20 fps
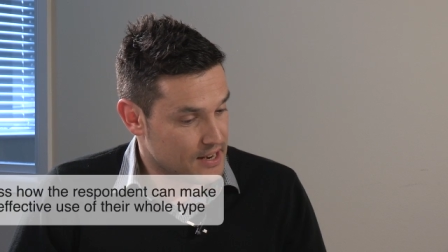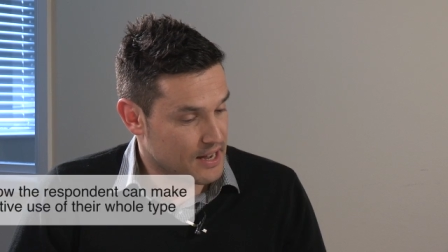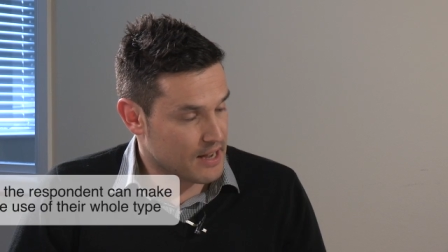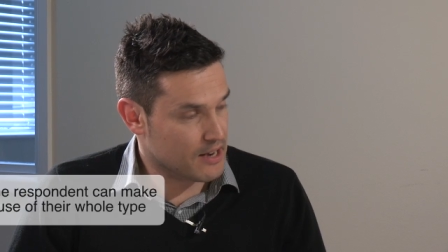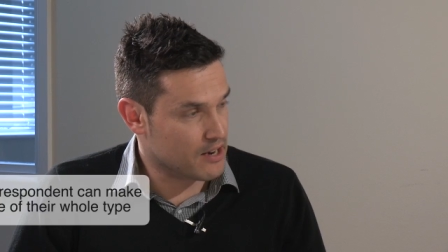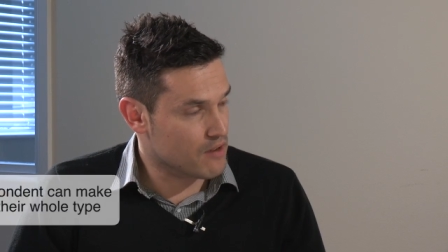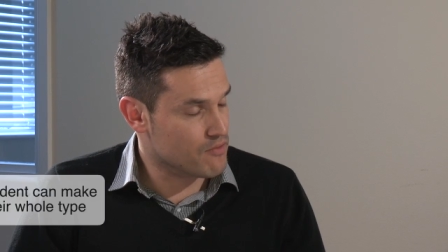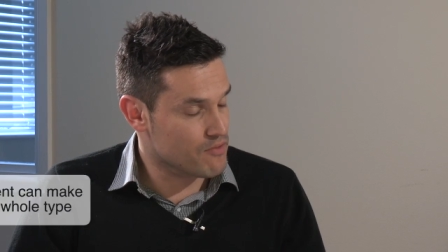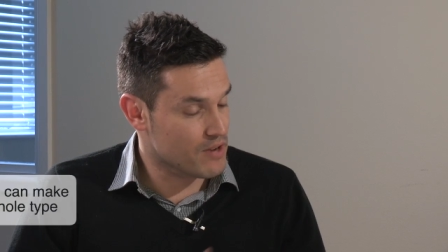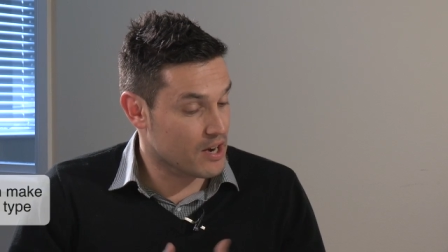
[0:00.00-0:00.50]

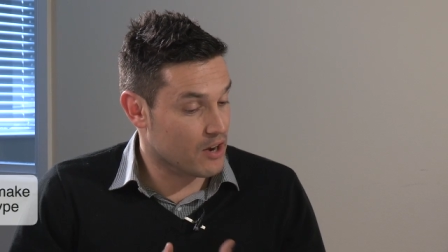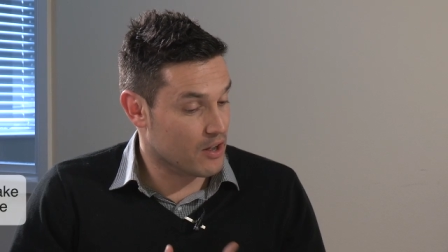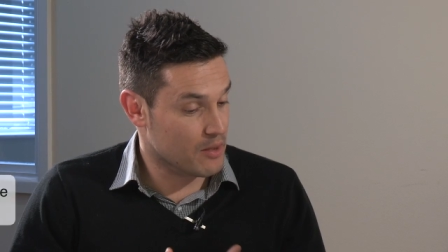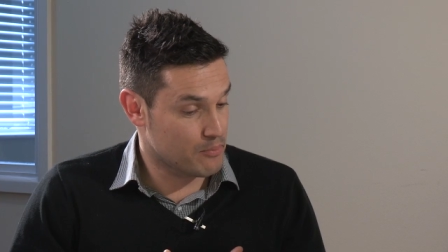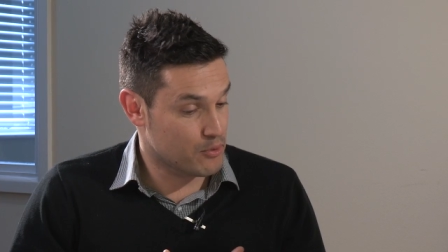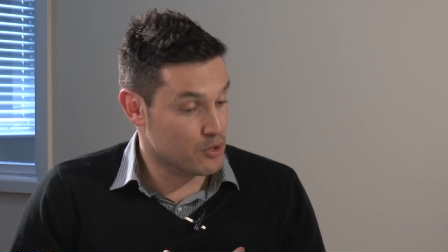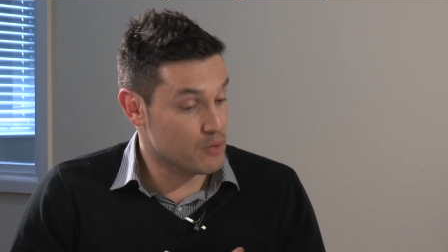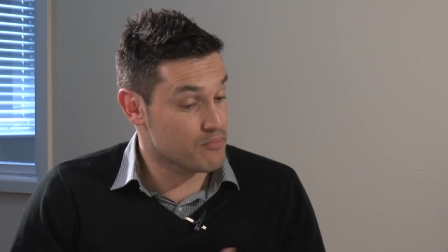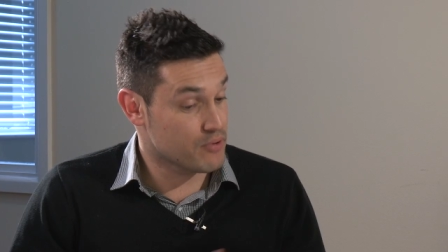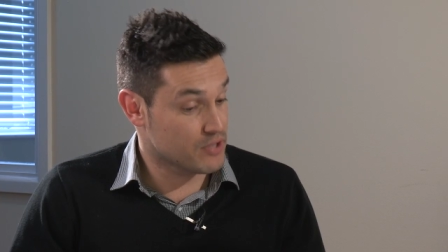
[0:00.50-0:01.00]
and I really like
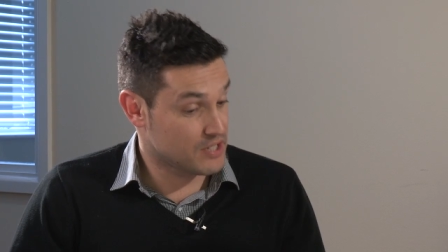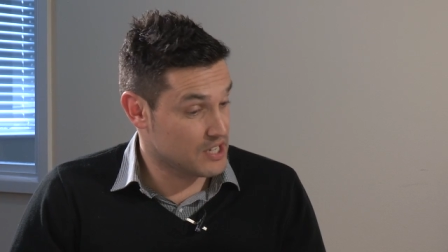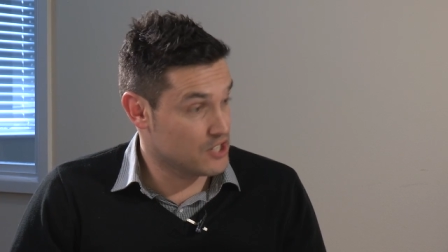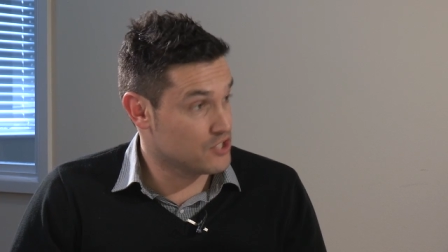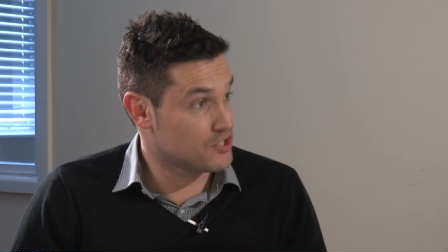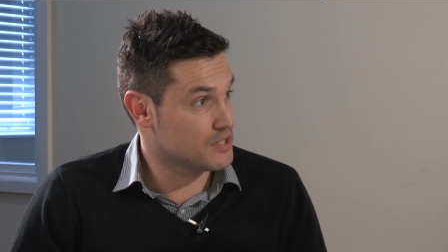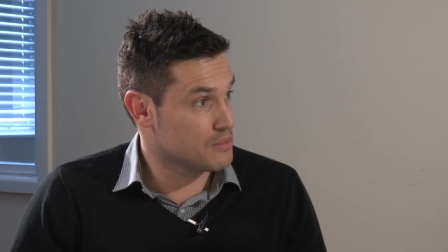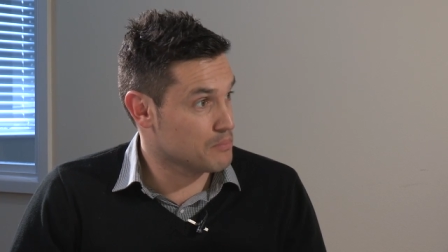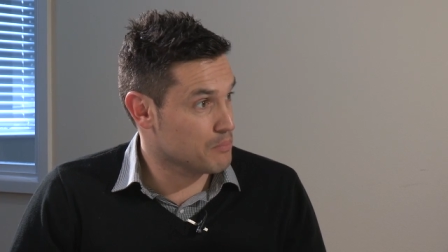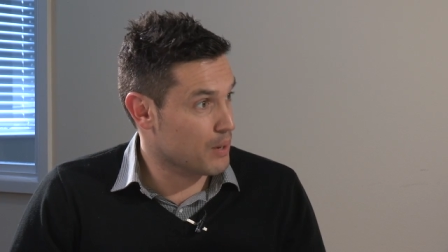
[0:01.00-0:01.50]
putting
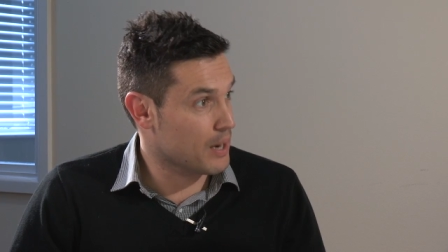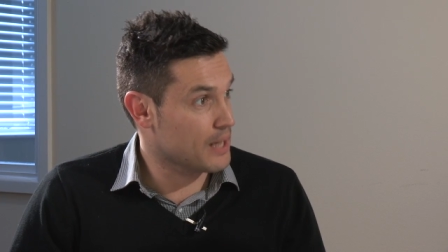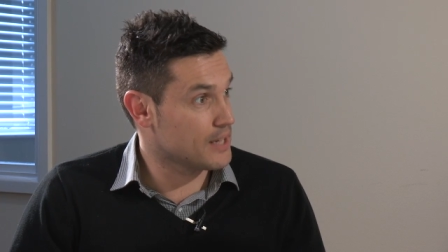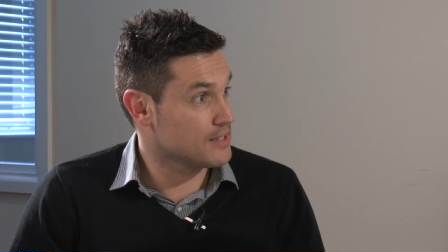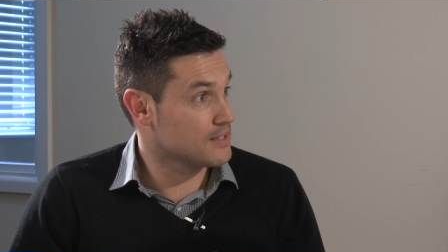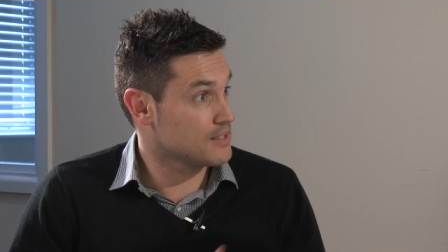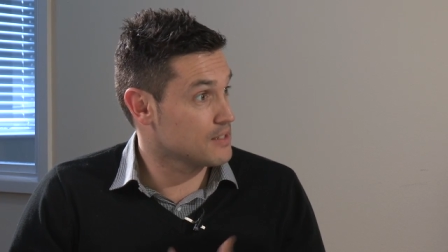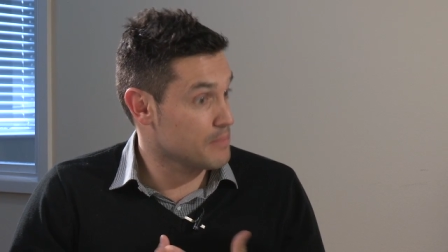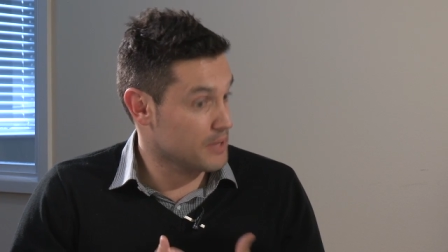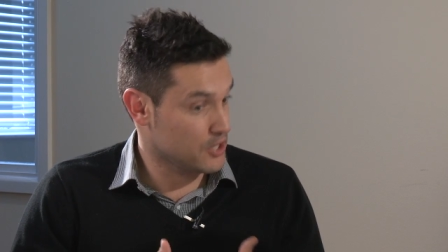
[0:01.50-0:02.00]
procedures in
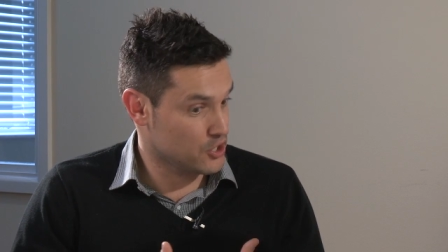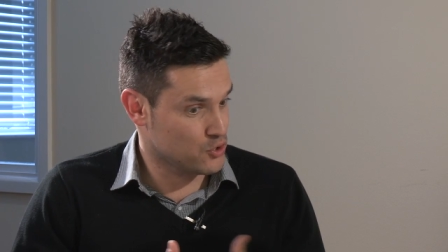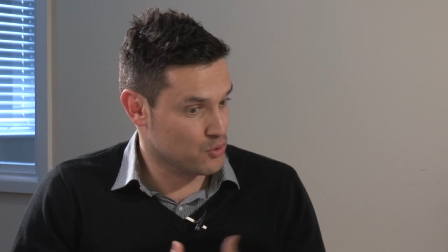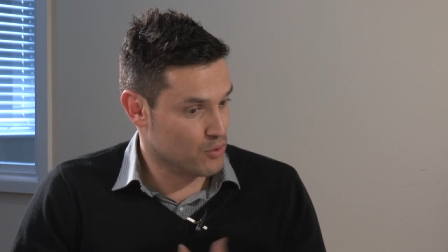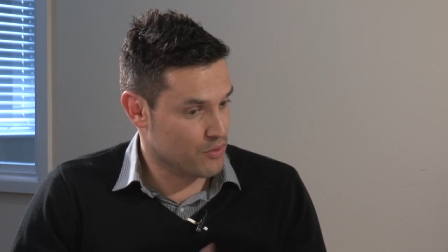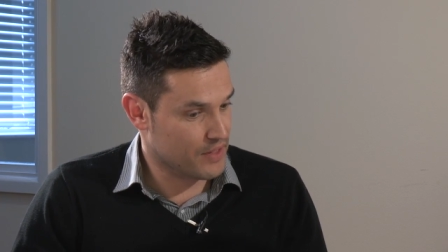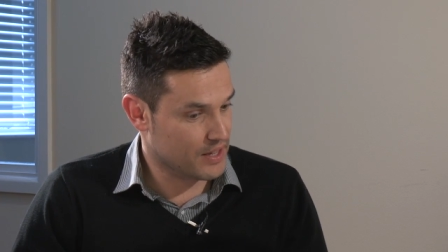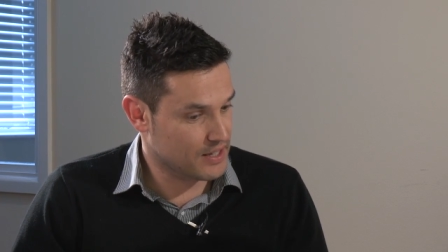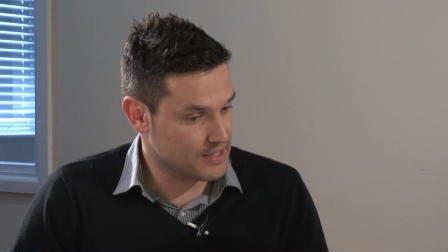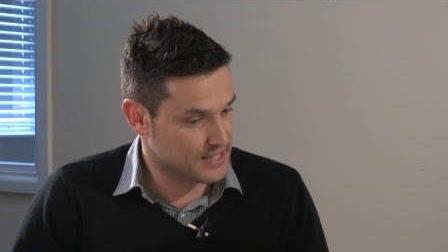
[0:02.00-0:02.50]
place to make sure
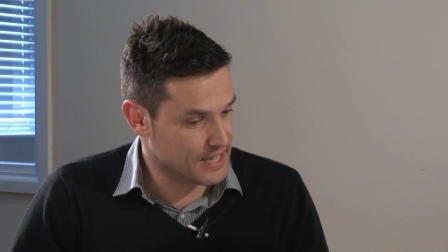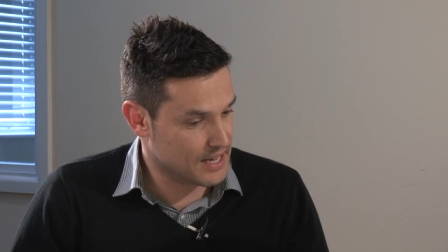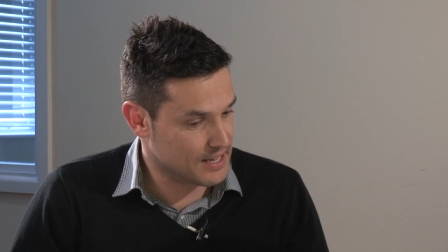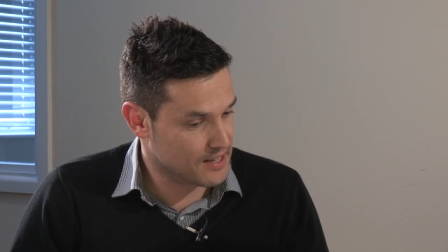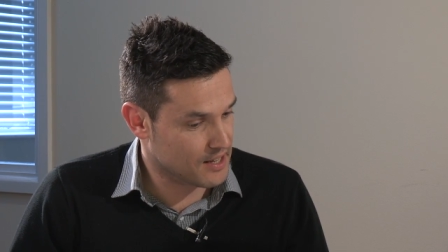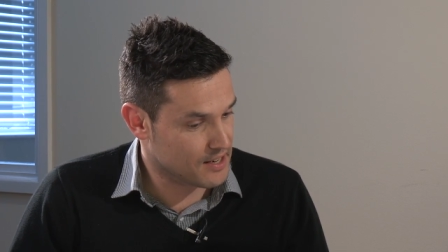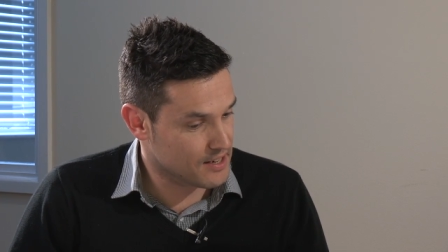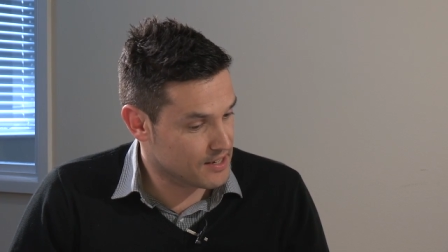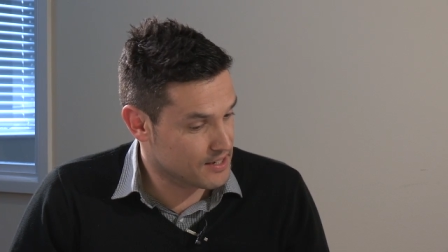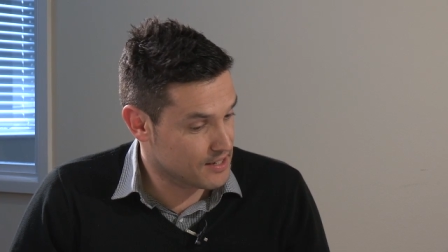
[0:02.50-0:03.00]
things get
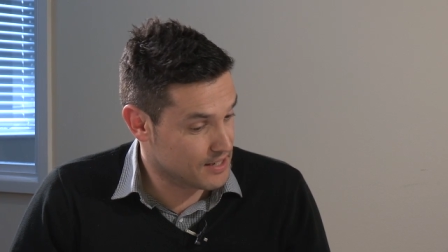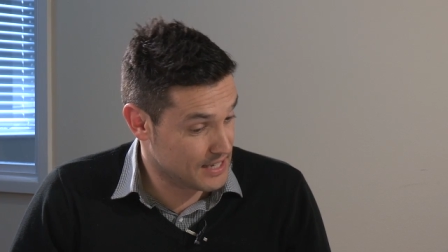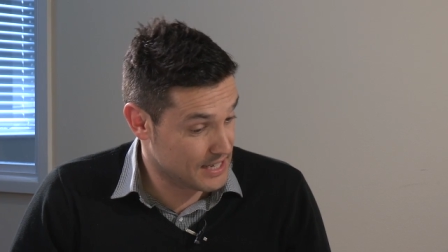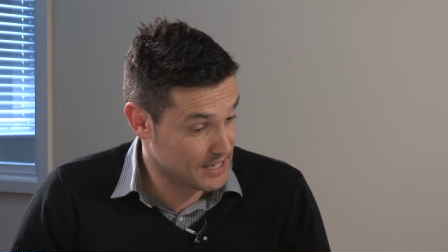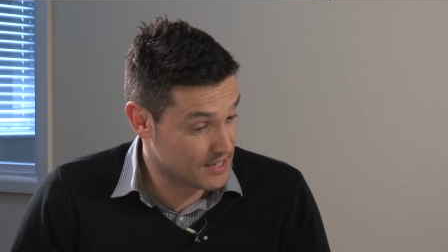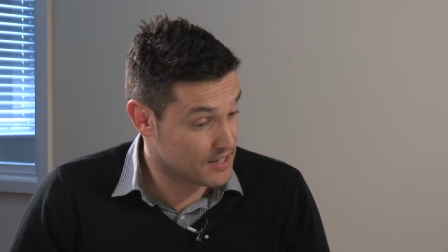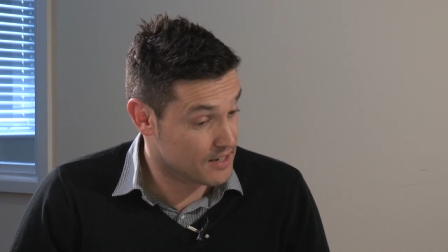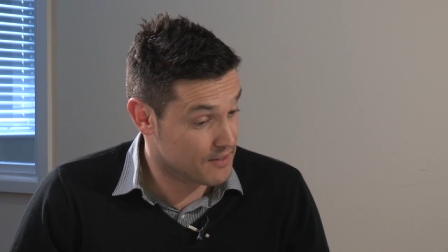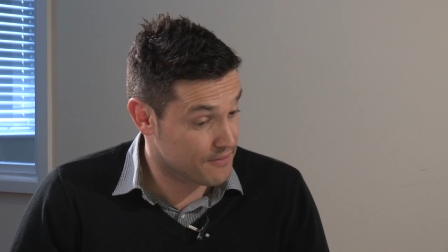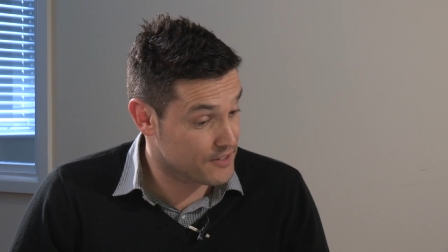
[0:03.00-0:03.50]
done
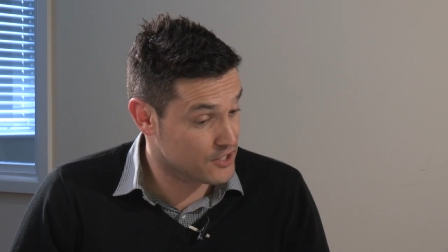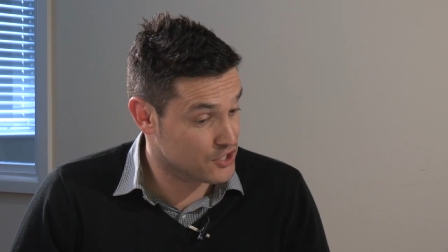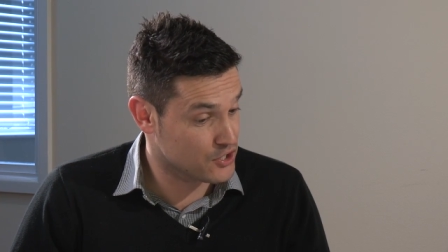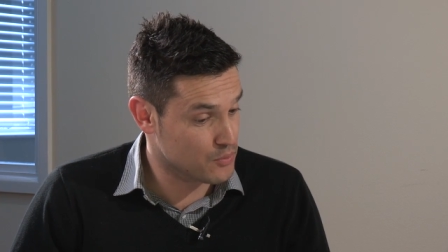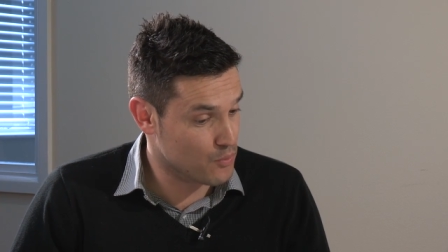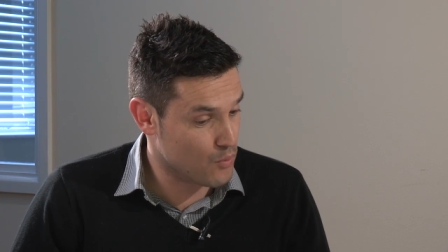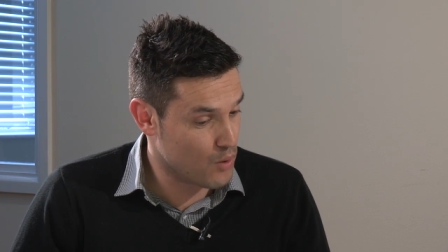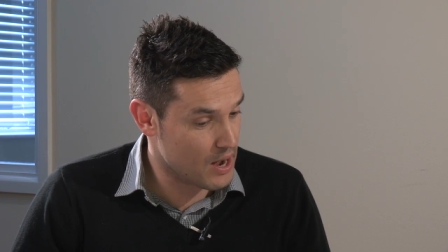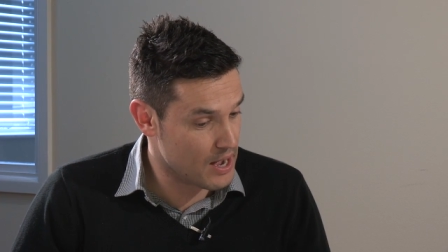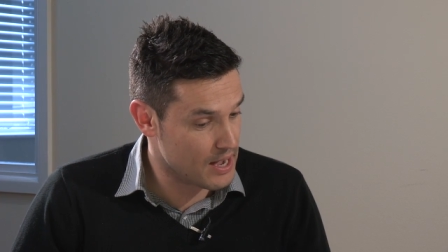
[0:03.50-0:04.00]
in an
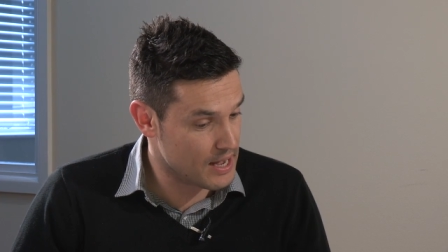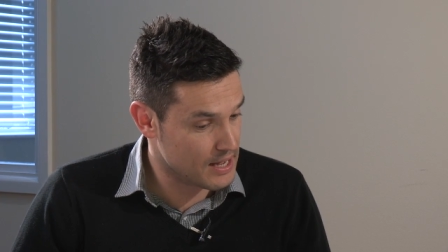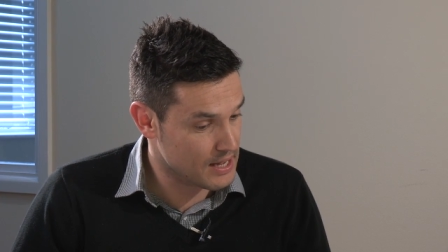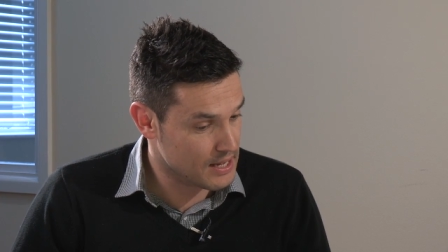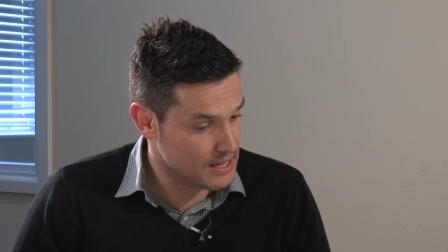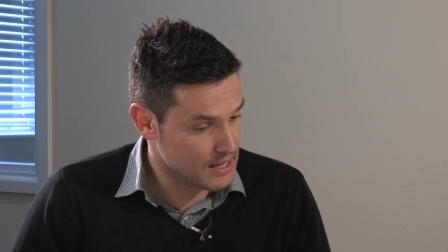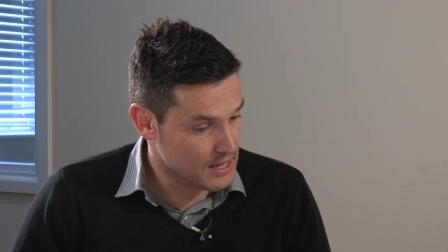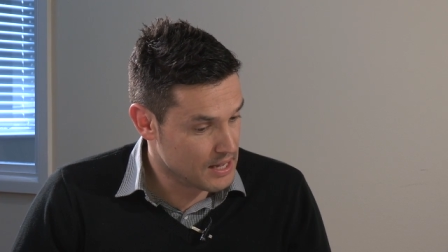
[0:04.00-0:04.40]
efficient way.